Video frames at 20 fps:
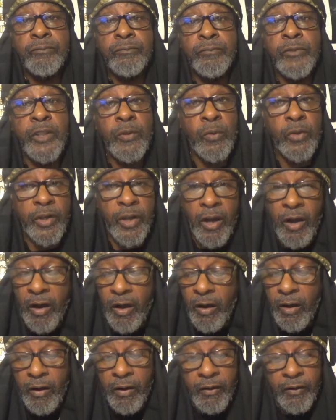But he wanted
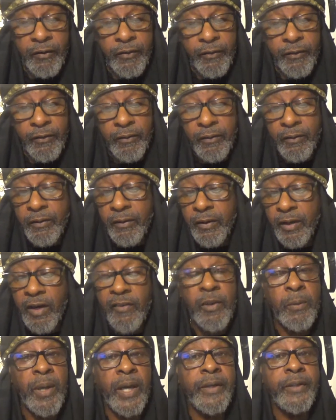all,
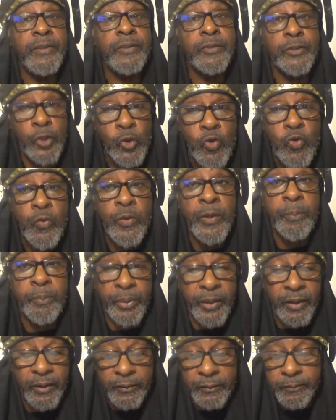everybody, to
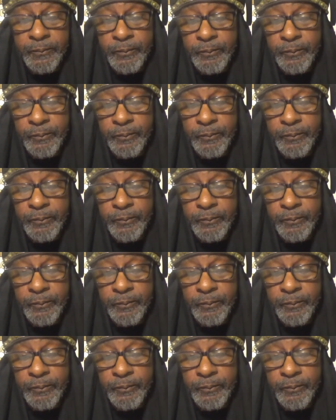repent.